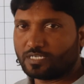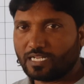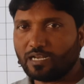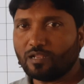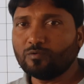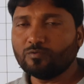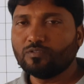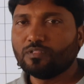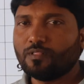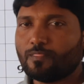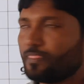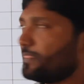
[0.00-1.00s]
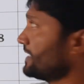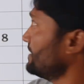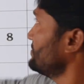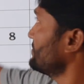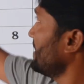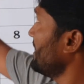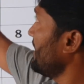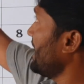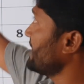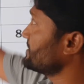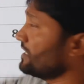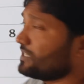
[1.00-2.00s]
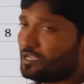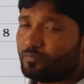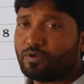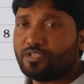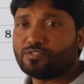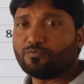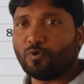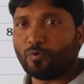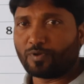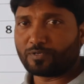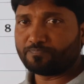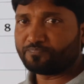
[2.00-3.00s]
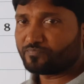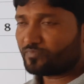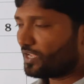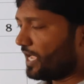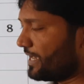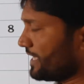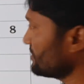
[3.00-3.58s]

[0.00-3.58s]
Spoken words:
Till now that is action table is over. And